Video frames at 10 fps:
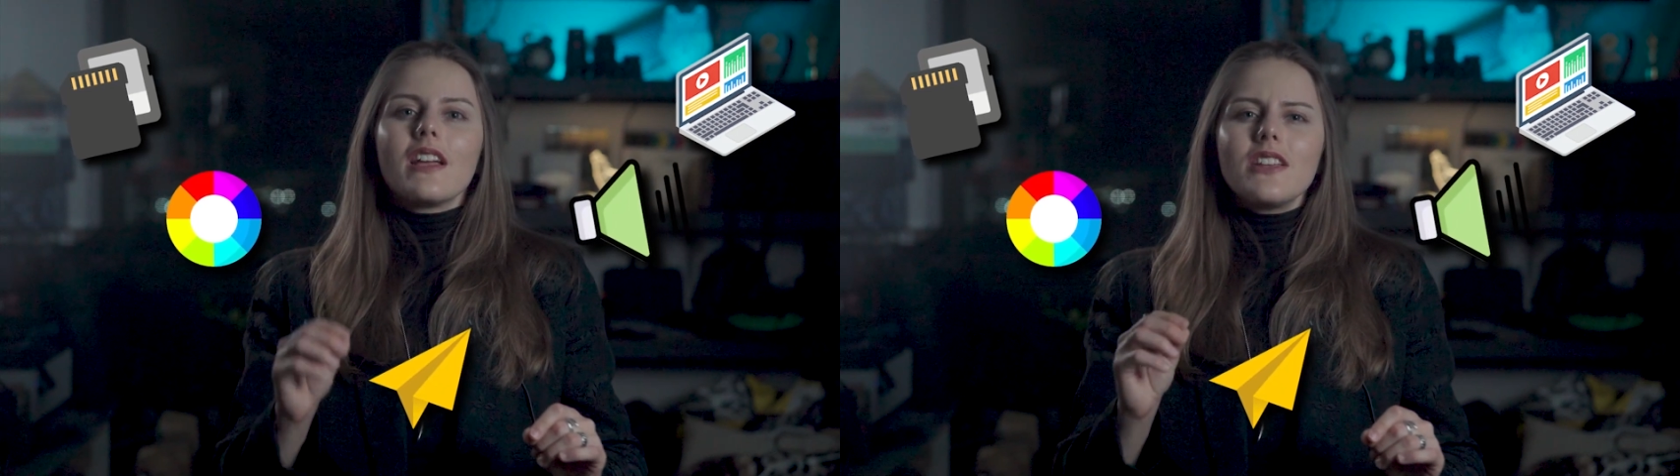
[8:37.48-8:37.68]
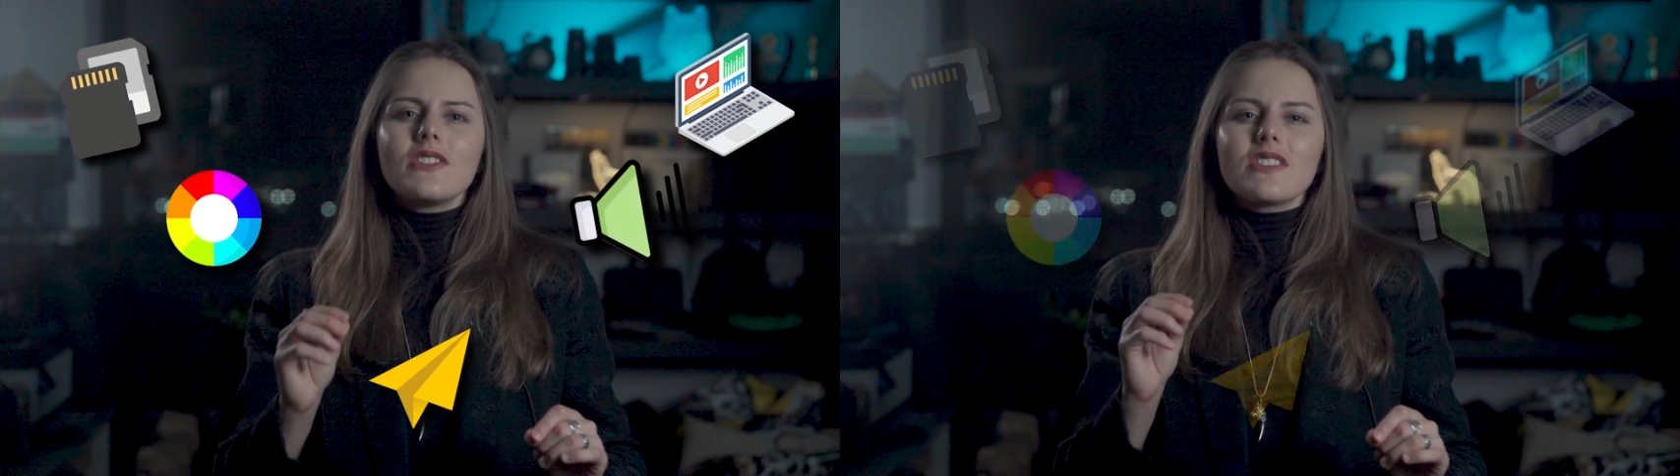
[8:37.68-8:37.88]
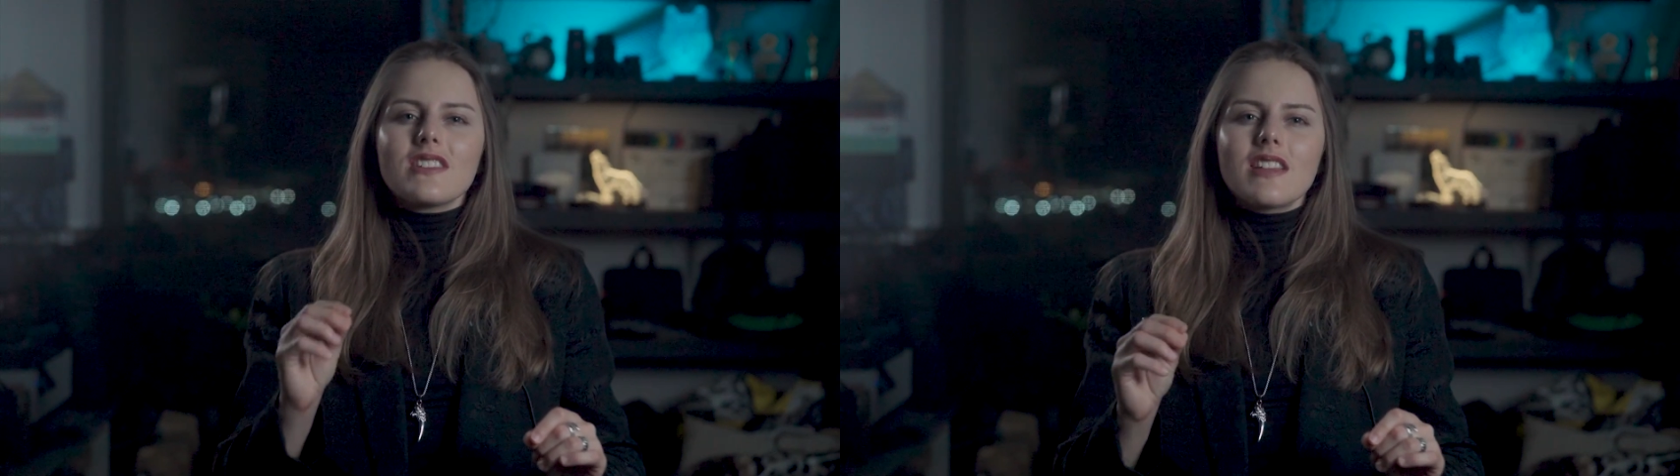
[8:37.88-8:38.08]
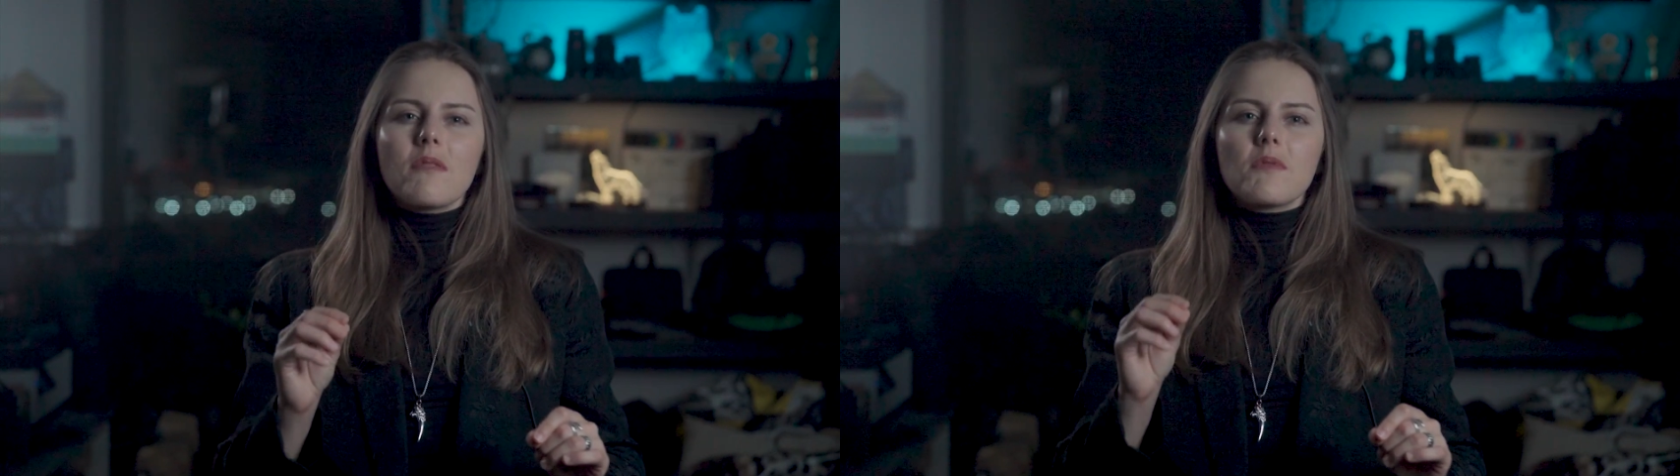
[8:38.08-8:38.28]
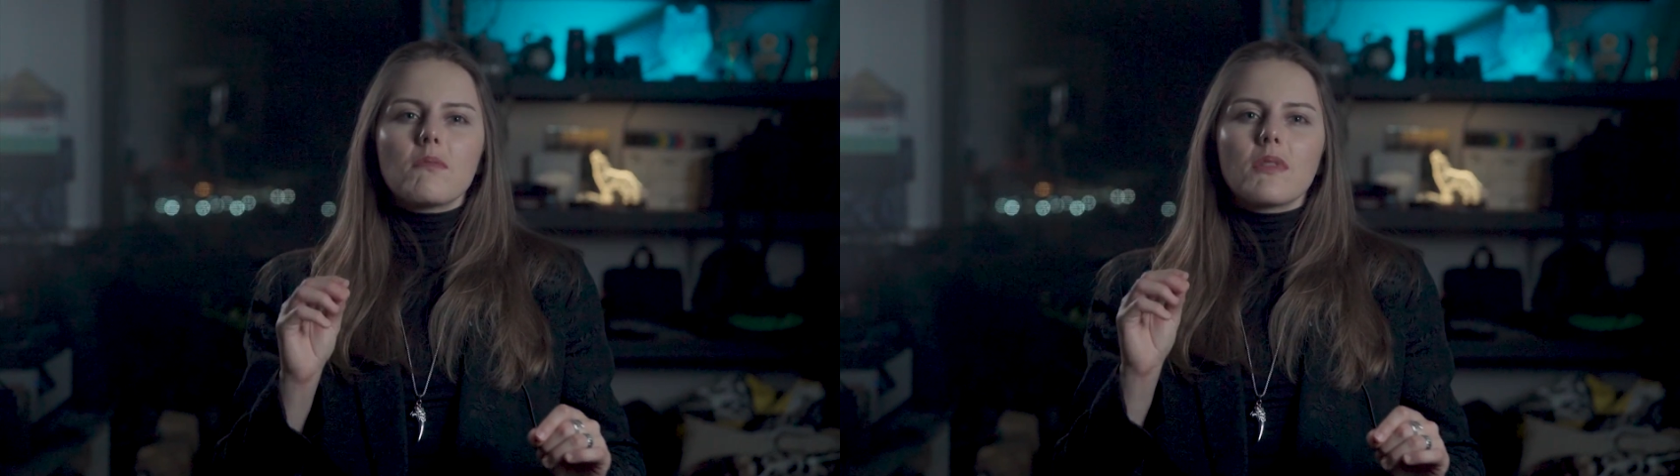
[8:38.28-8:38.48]
Each
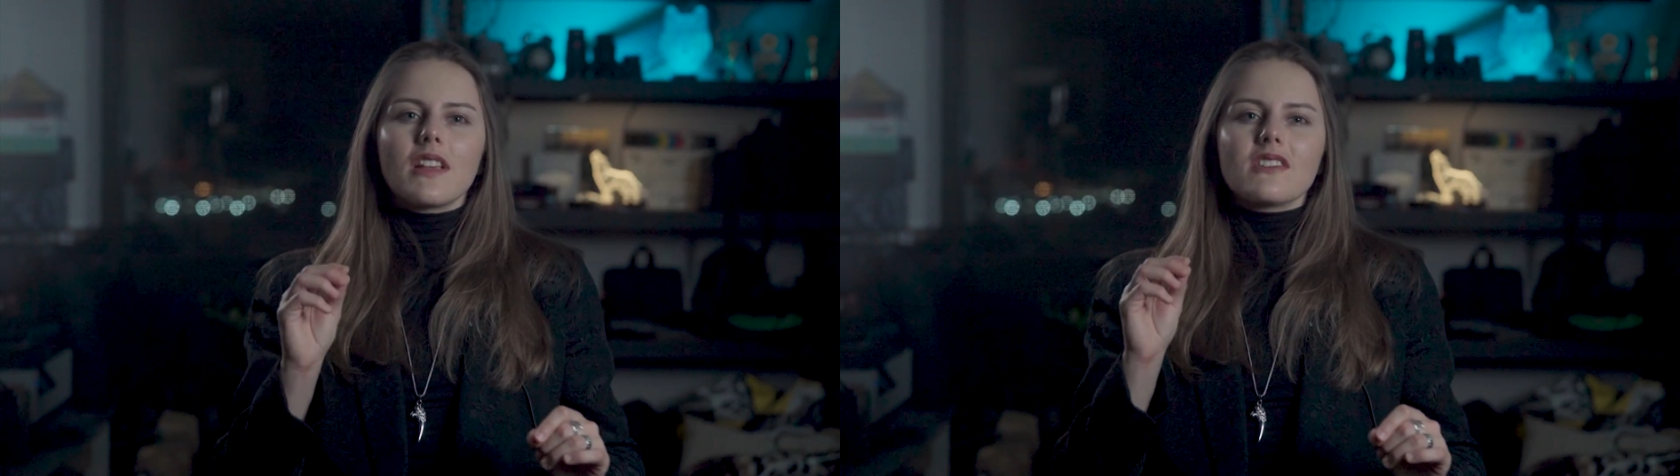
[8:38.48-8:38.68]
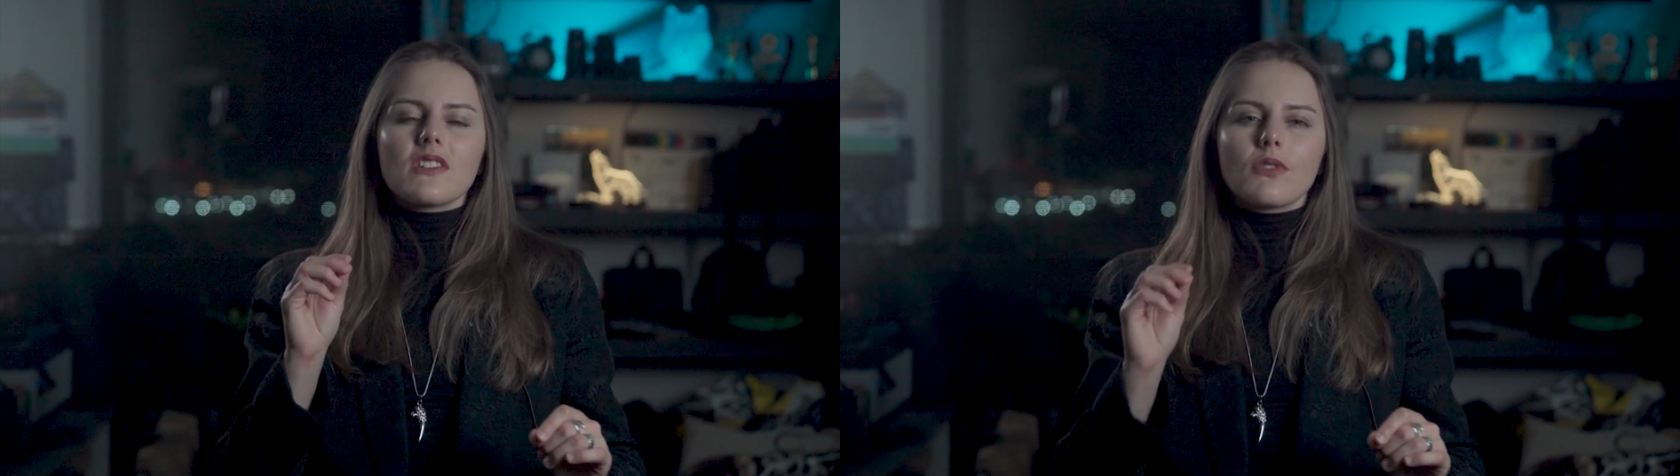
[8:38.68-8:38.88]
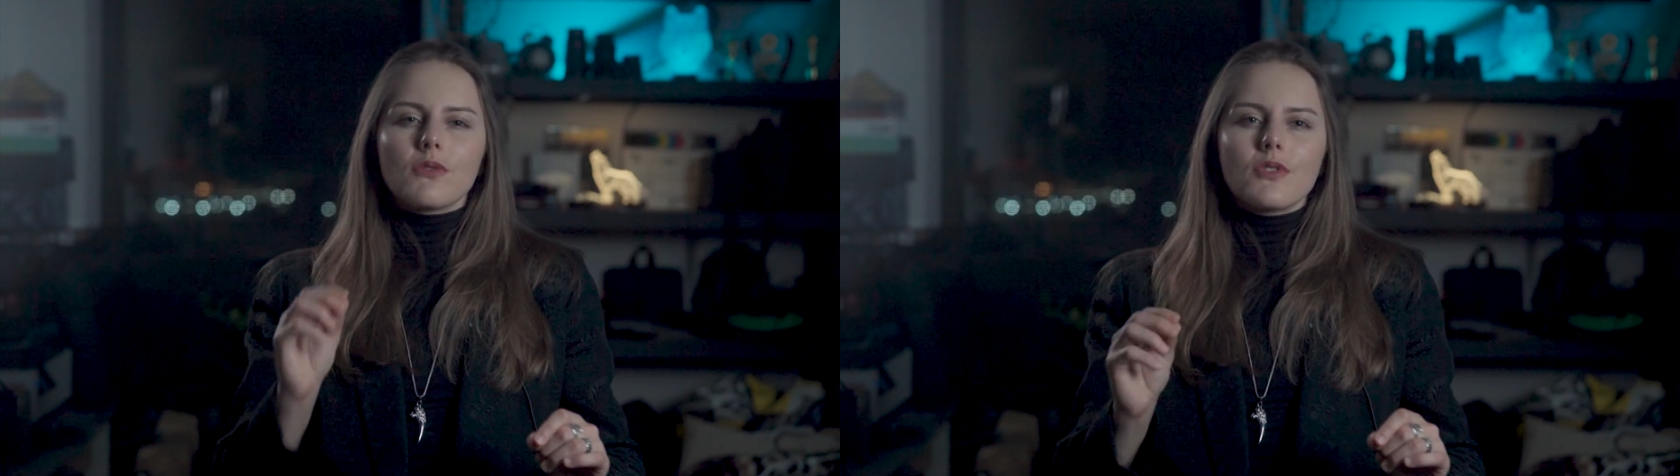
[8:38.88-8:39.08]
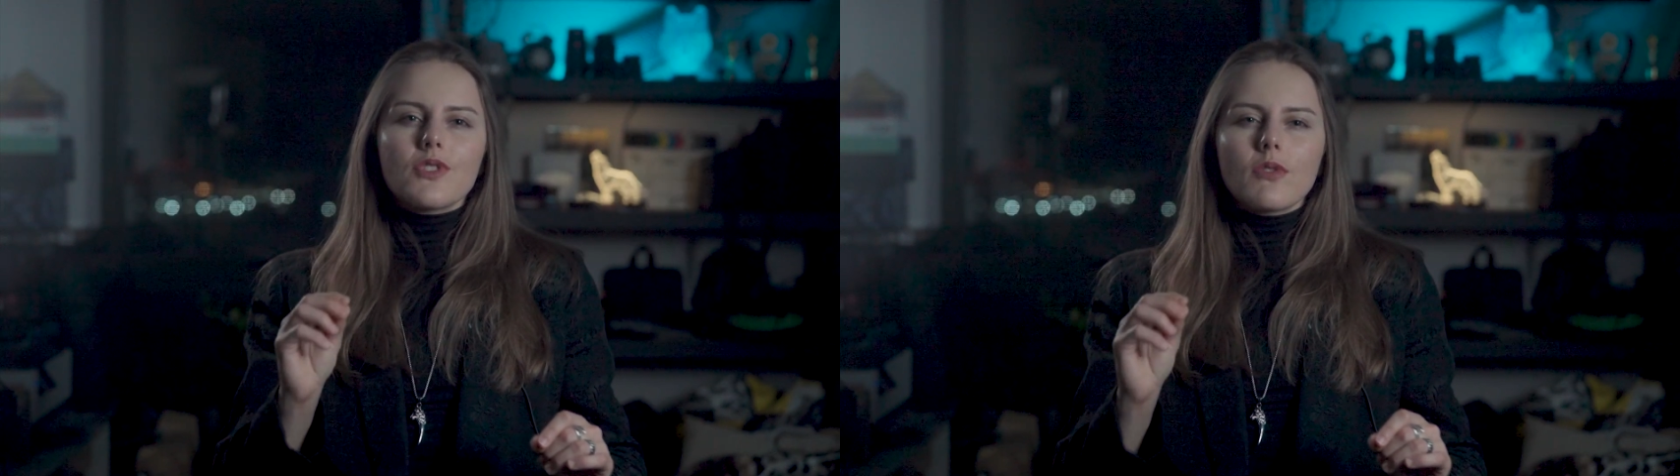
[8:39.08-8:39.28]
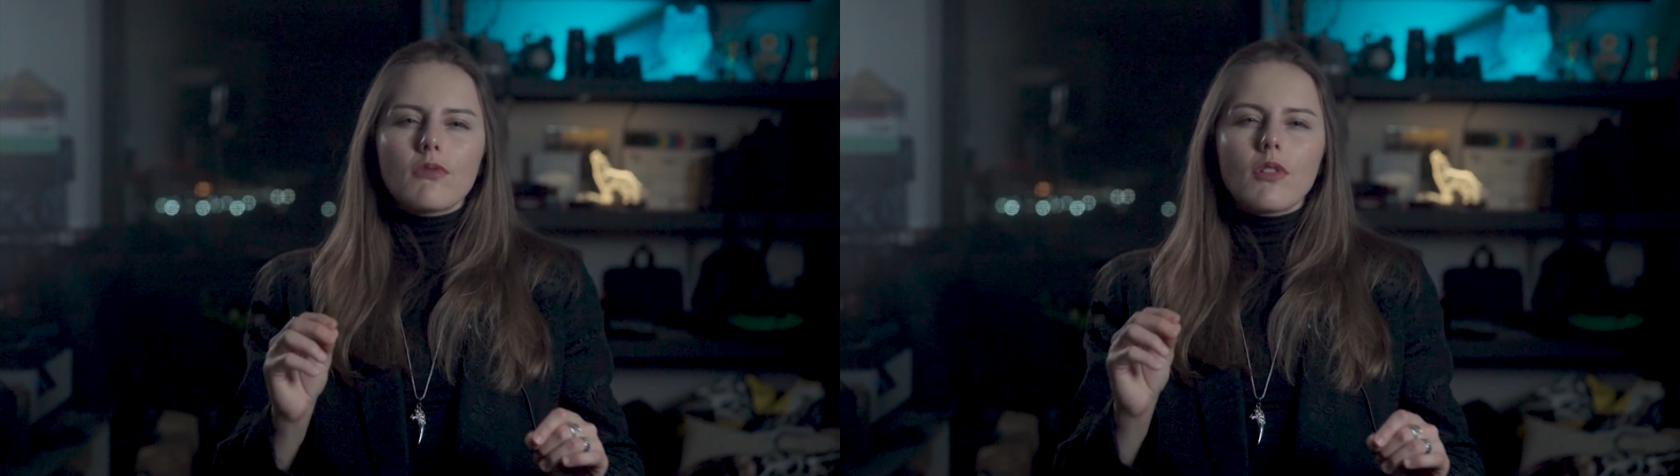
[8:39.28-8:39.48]
step plays a
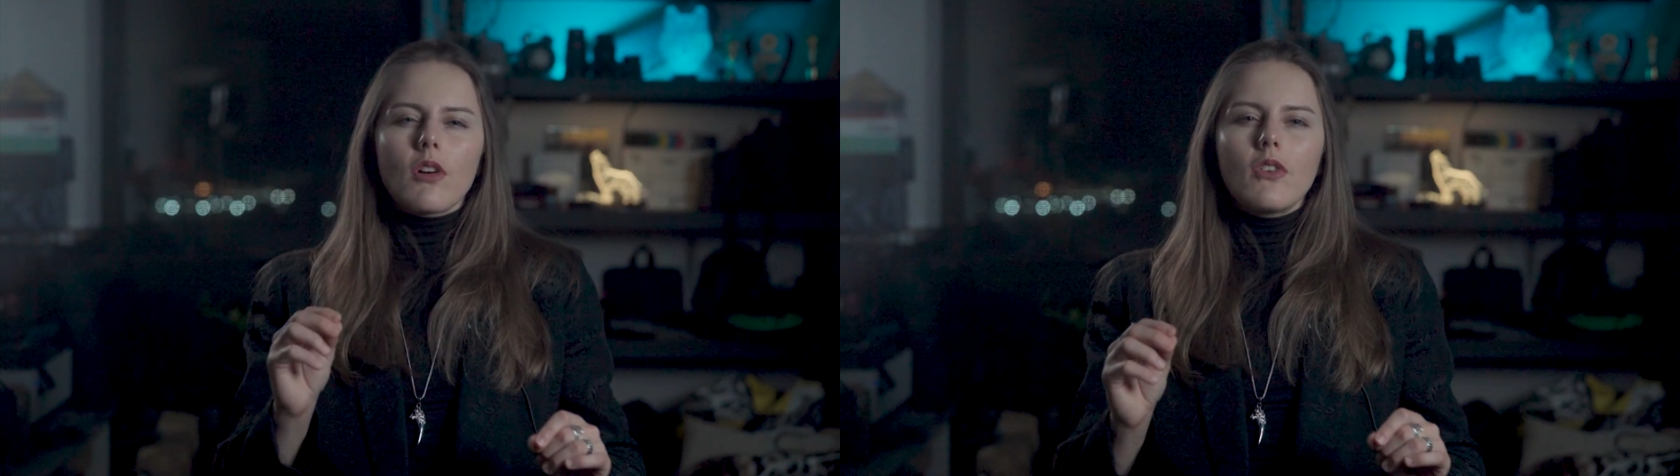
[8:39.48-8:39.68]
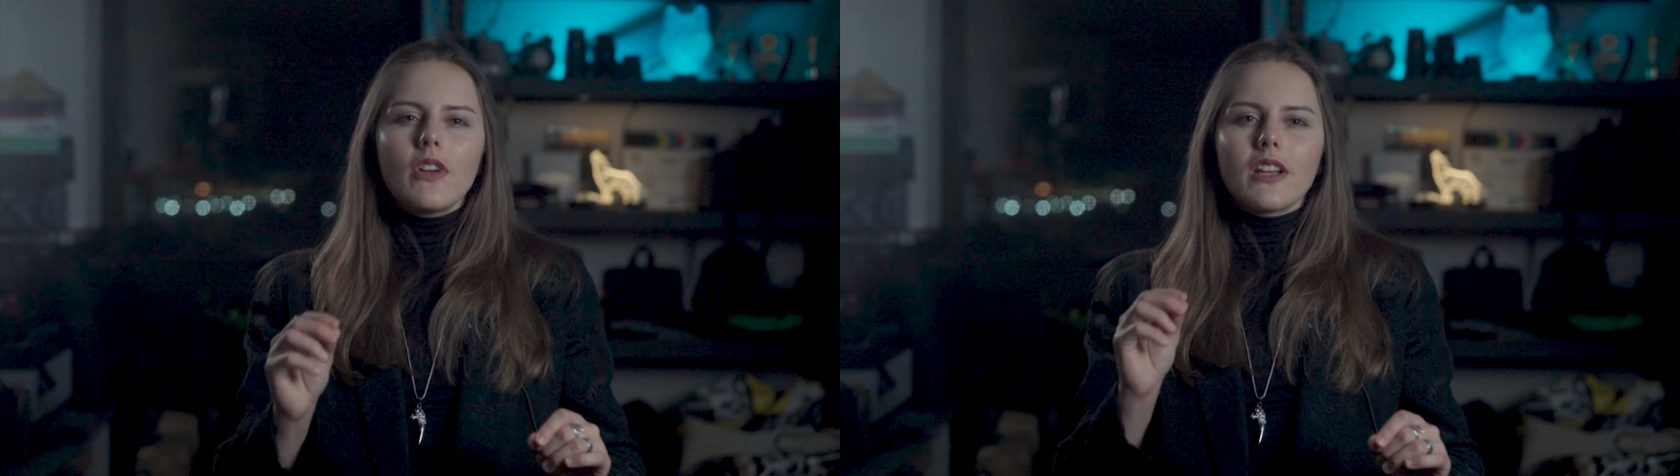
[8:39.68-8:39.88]
crucial role